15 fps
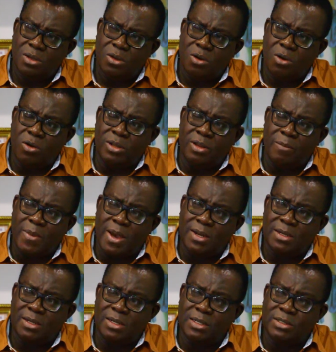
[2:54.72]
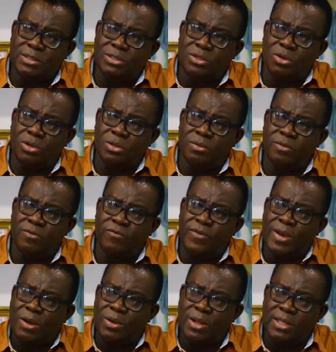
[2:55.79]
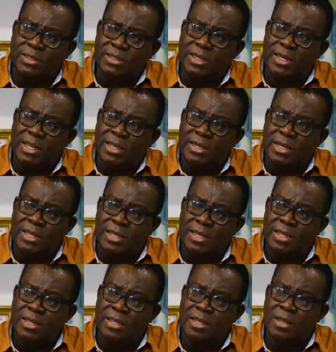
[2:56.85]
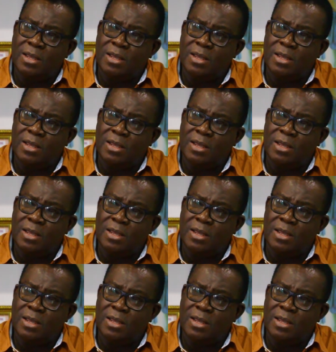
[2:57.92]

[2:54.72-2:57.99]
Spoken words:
or the man is not violated any